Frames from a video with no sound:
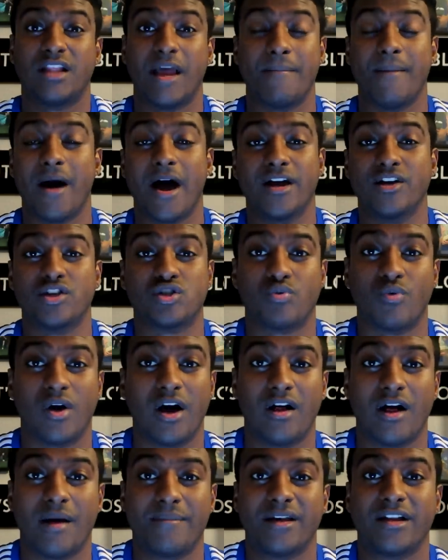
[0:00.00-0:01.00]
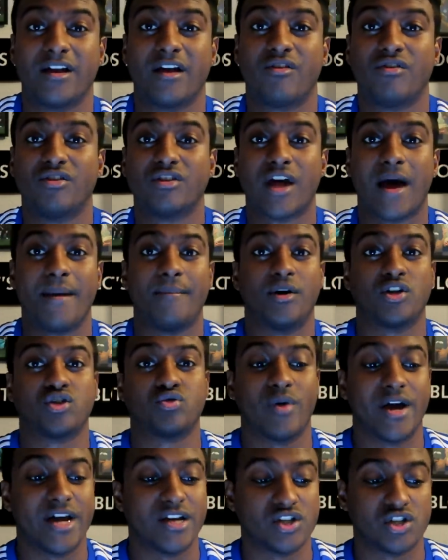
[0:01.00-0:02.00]
they might as well. I mean, they're on that
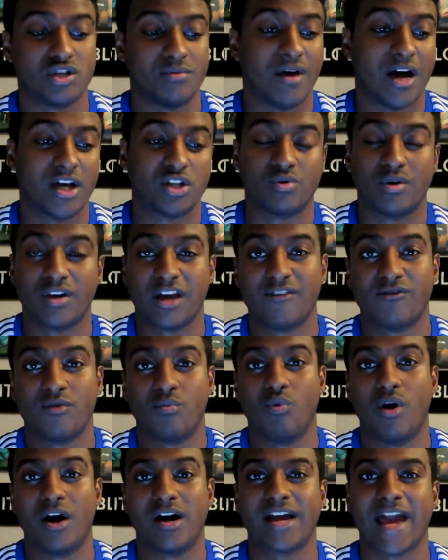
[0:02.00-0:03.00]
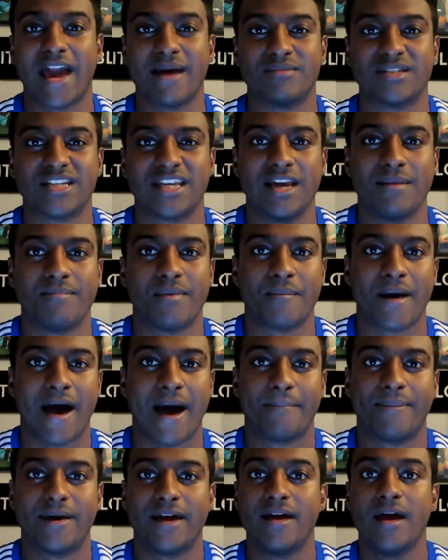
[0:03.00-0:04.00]
much wages, you might as well give them one game to keep them
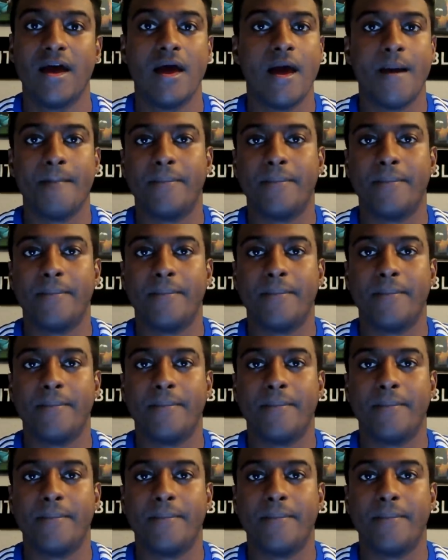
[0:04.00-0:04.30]
happy.